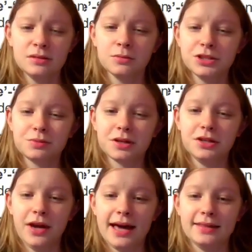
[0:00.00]
which one
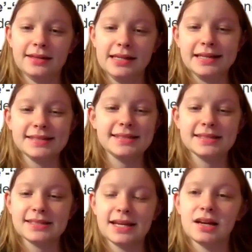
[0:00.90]
you had the
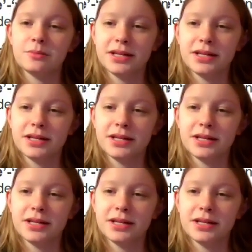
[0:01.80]
easiest time